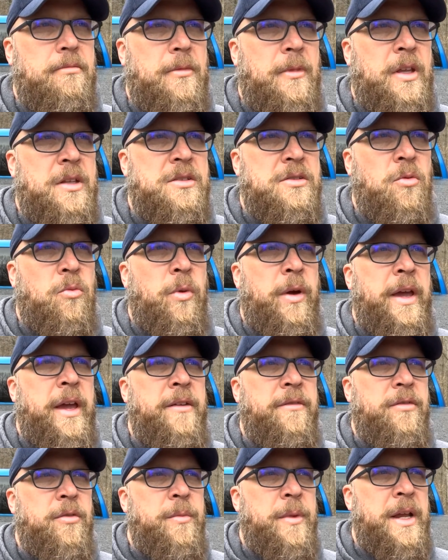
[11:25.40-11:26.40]
It's a way
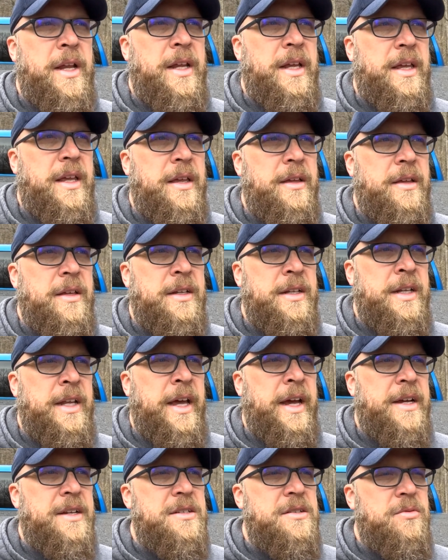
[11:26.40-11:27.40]
for me to
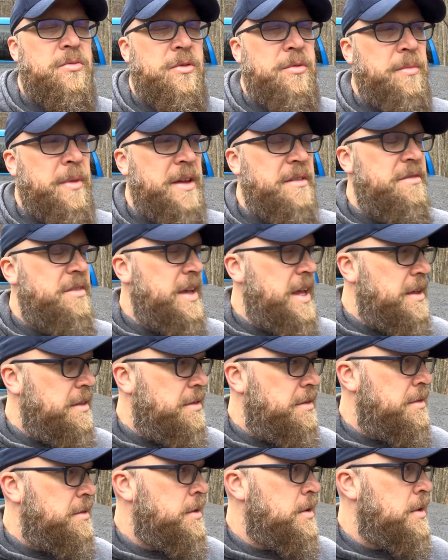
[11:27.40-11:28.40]
connect with my faith,